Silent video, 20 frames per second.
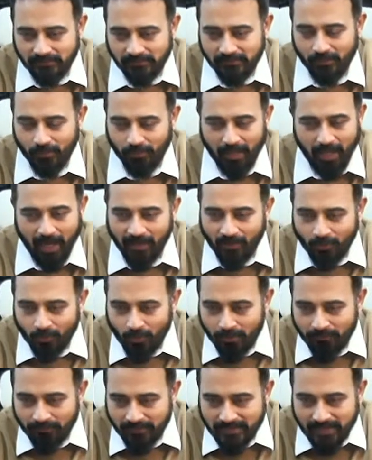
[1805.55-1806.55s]
Okay, I don't know
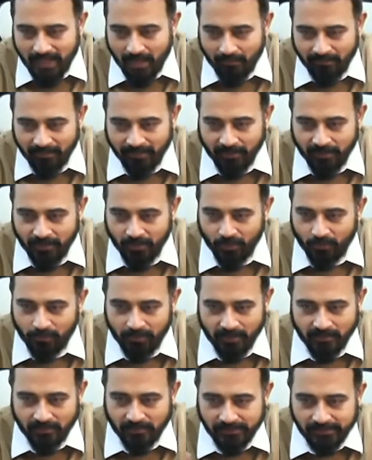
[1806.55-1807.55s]
if it's happening to you,
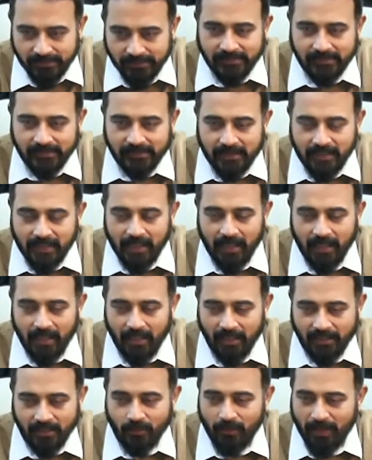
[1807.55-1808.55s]
but
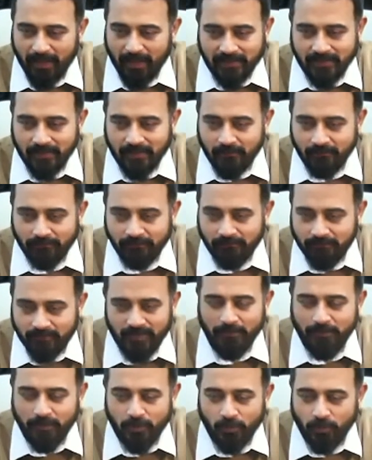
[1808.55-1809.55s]
you like some
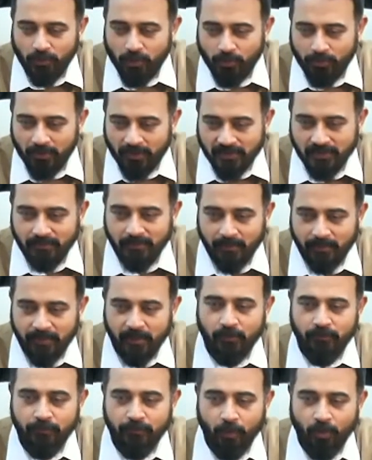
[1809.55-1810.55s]
YouTubers, maybe you
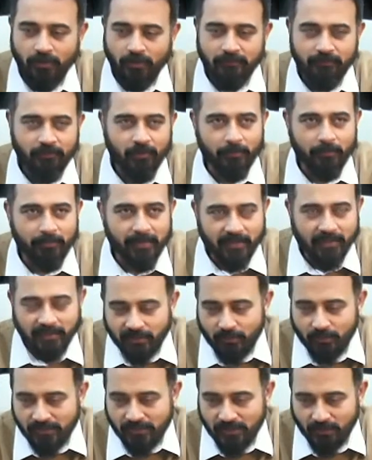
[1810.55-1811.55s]
follow them for a bit, you
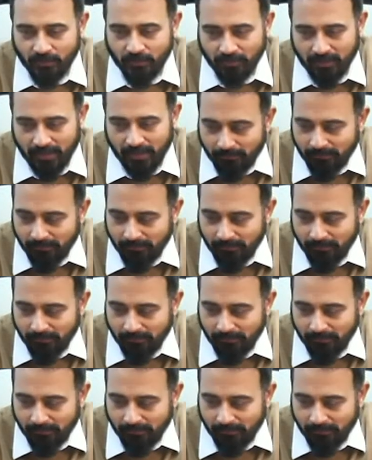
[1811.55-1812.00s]
listen to them,